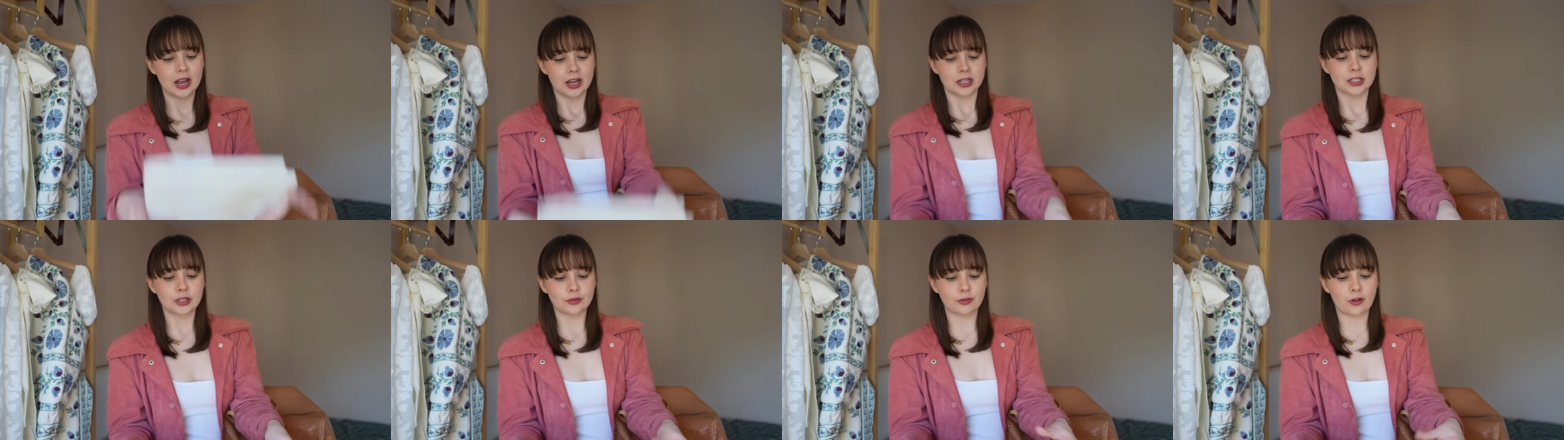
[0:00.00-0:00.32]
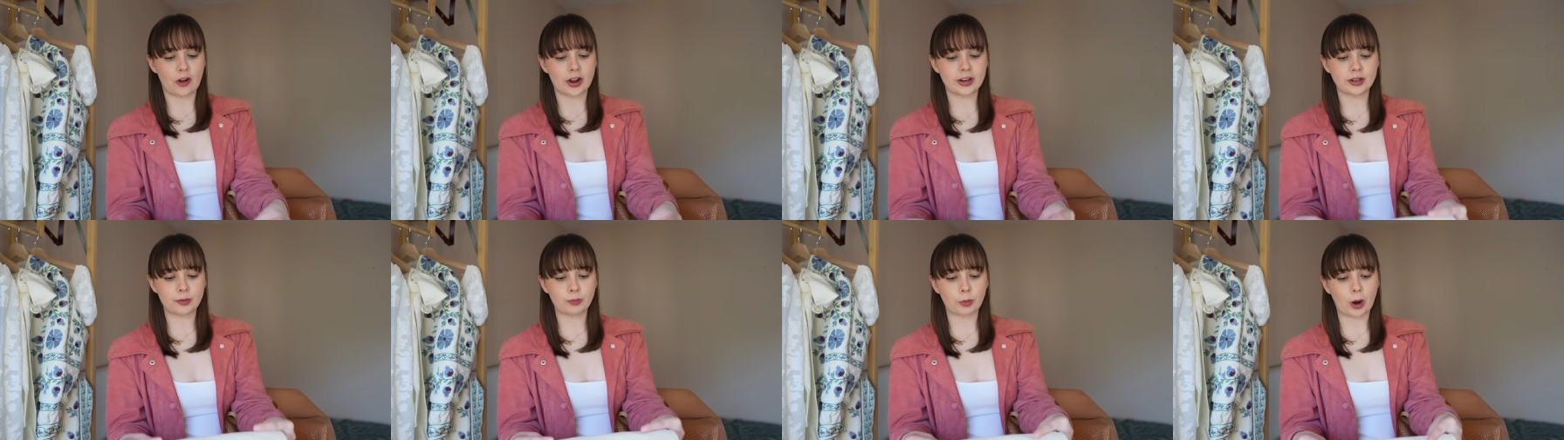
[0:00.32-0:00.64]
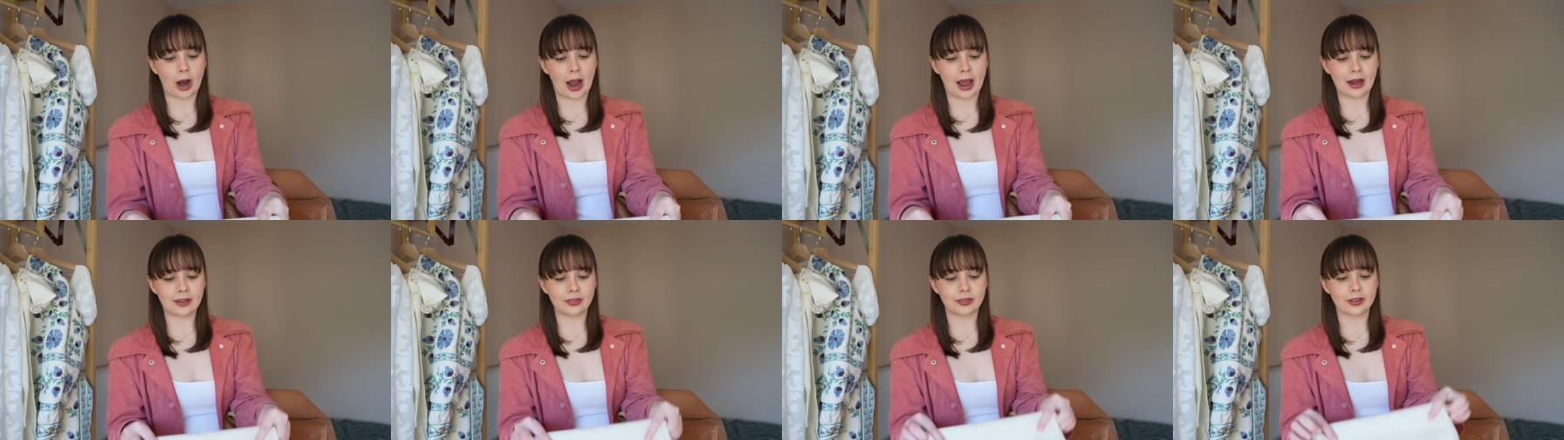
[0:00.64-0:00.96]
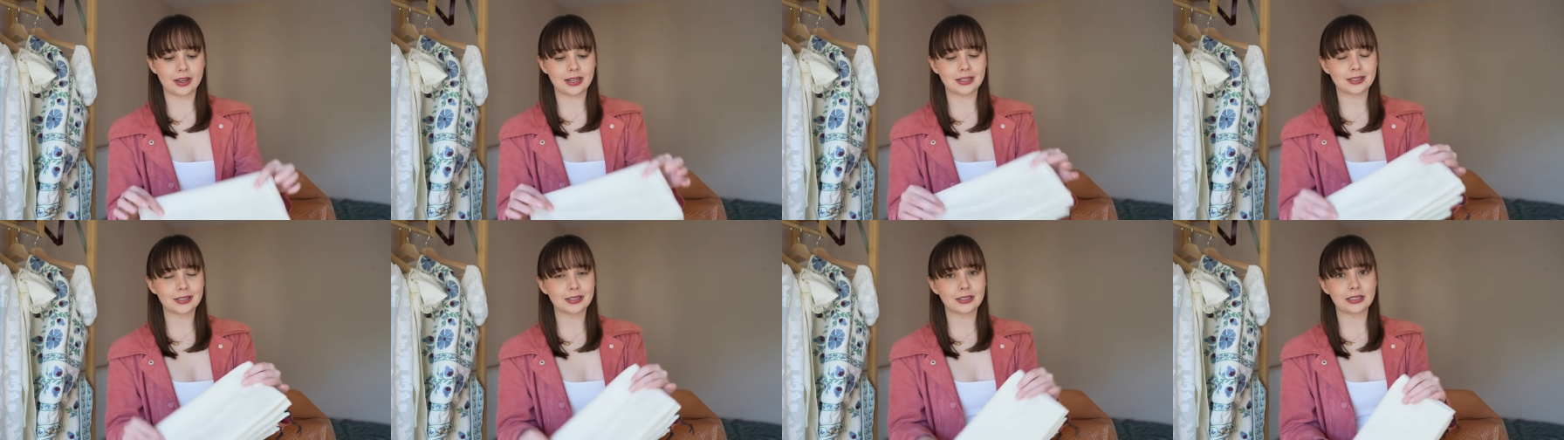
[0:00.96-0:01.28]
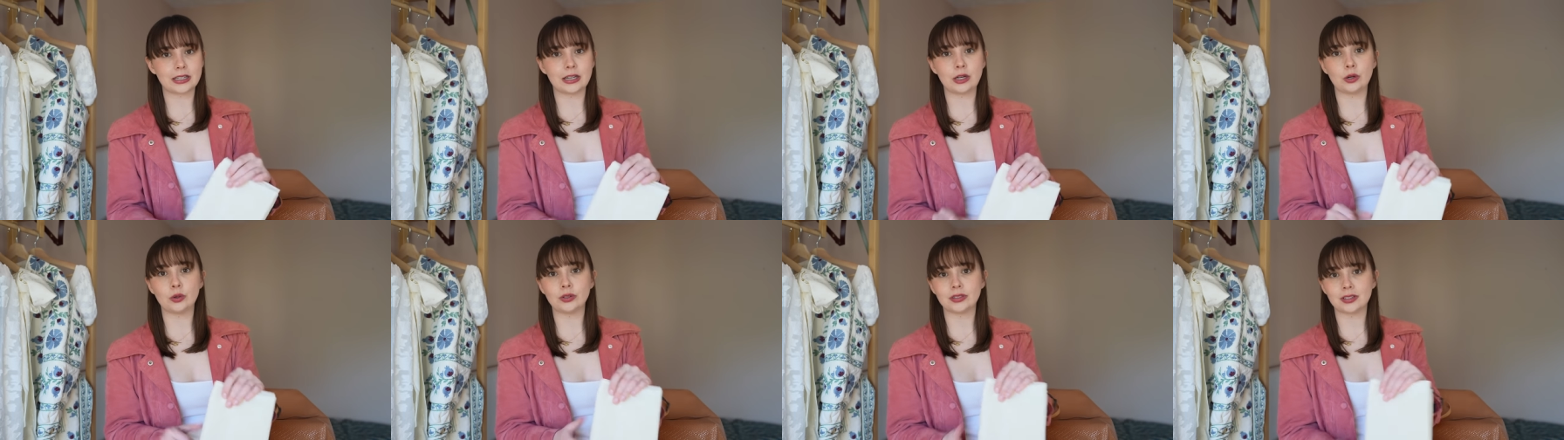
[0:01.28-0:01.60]
to find a brand that is
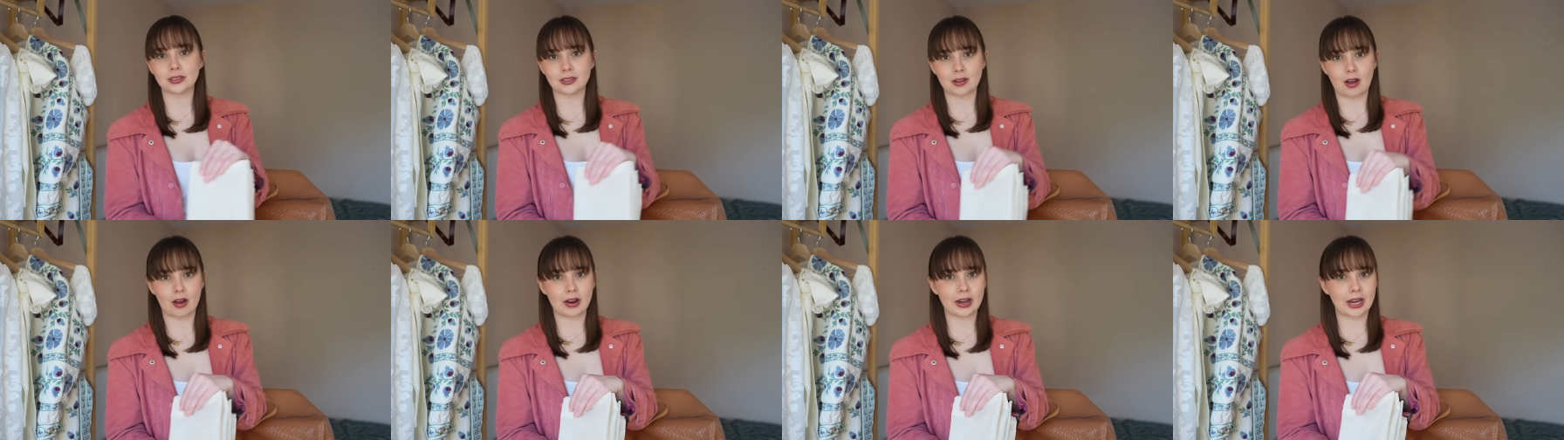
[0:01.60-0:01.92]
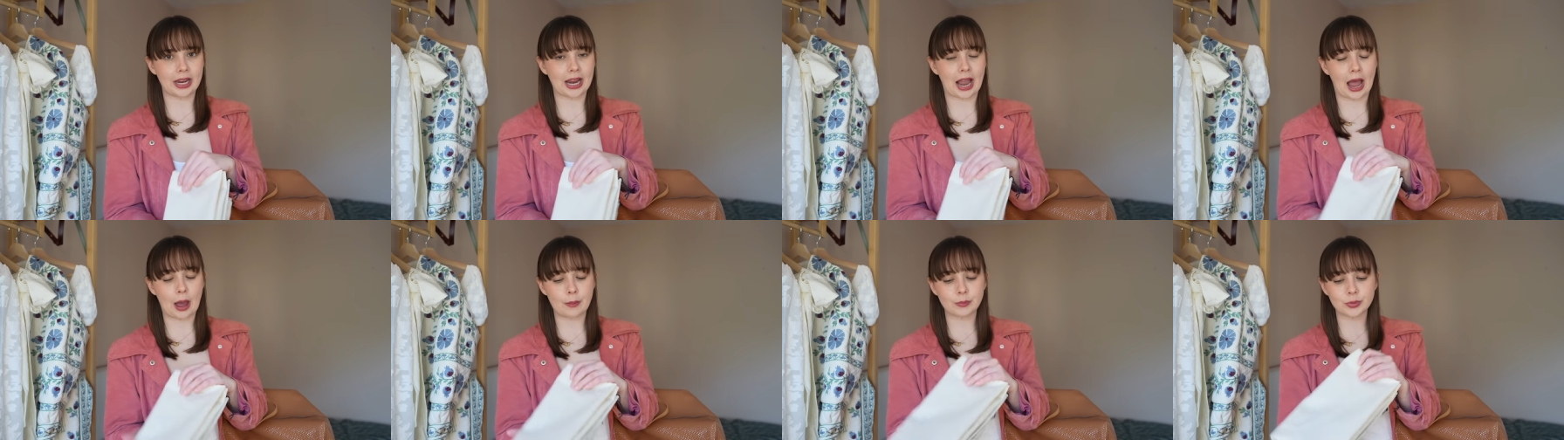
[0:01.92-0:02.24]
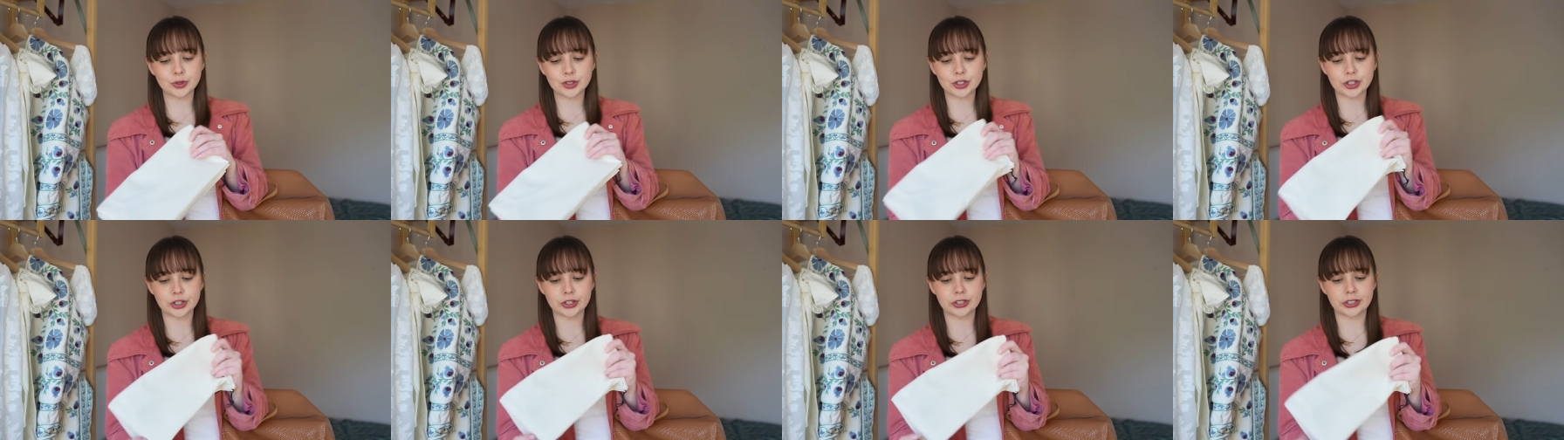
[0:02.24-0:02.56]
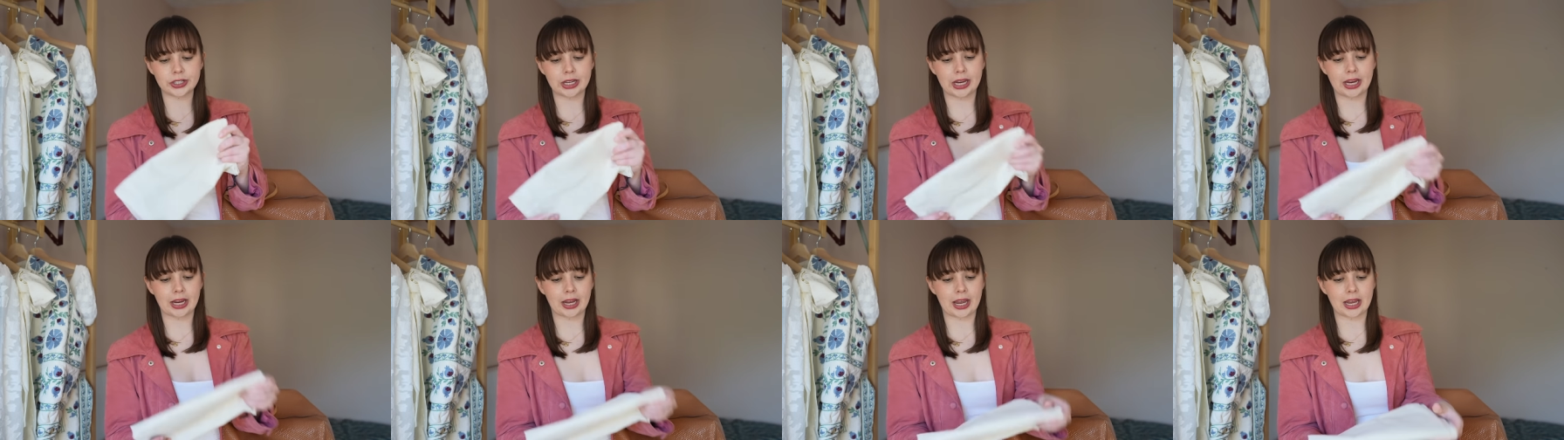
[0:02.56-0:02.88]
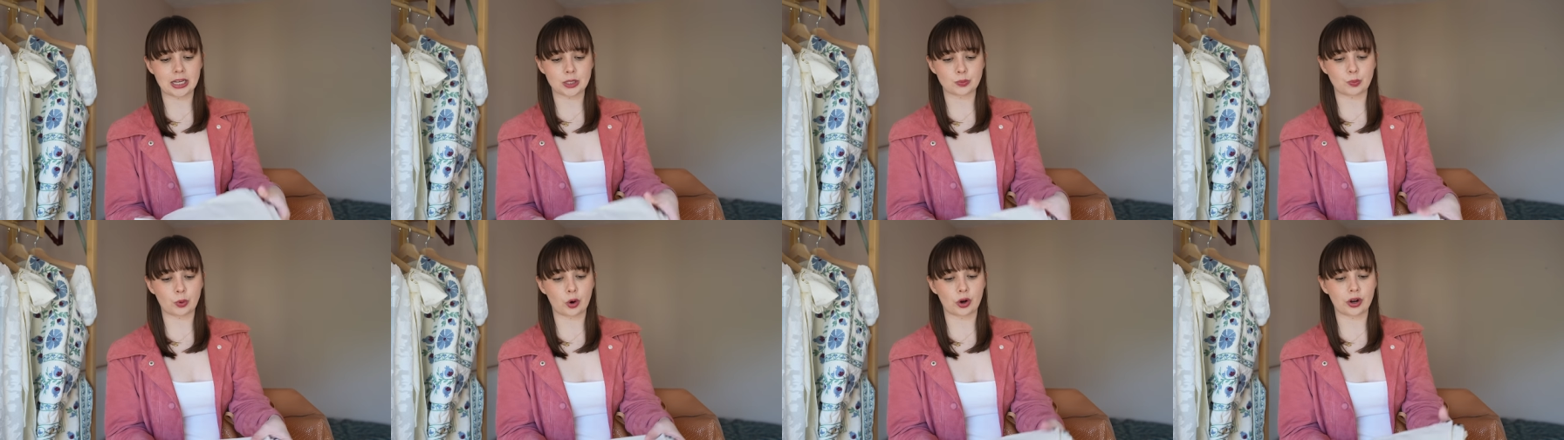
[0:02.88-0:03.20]
still designing and producing
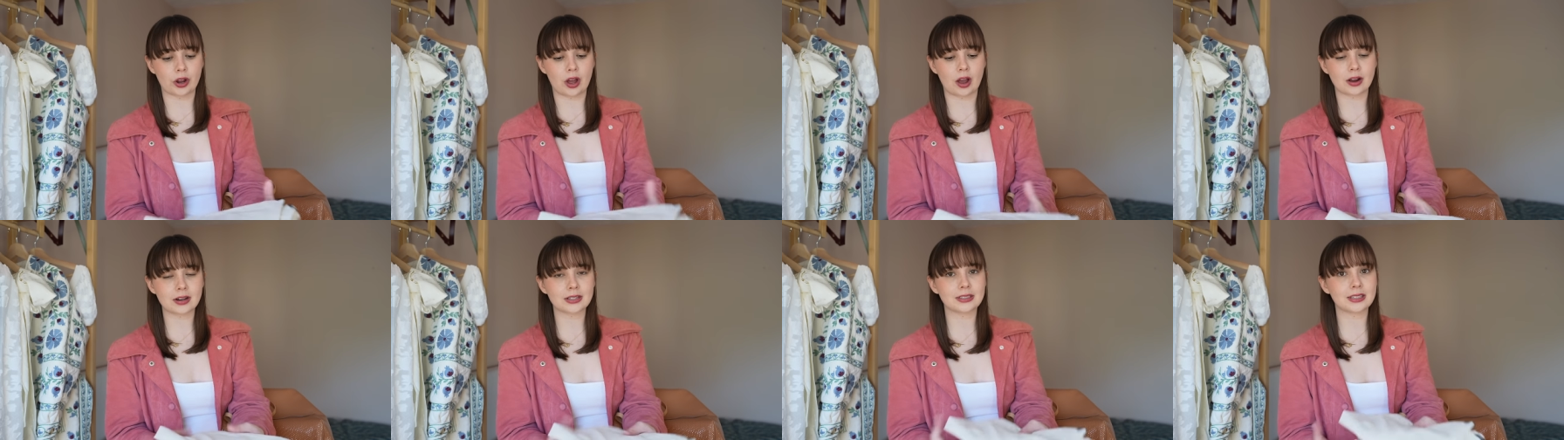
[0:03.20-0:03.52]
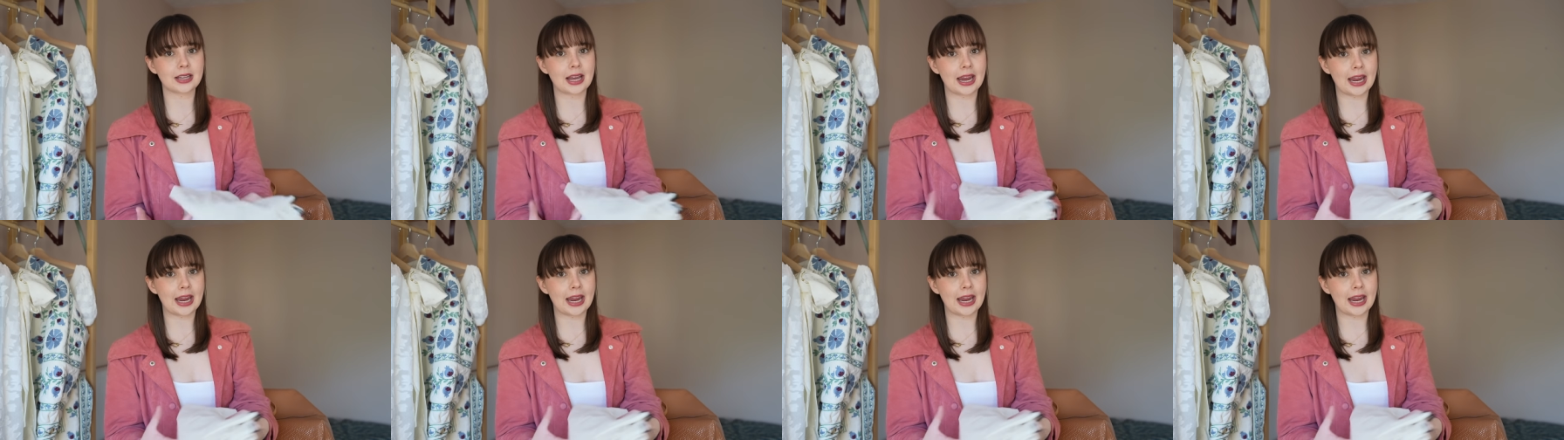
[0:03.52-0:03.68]
its products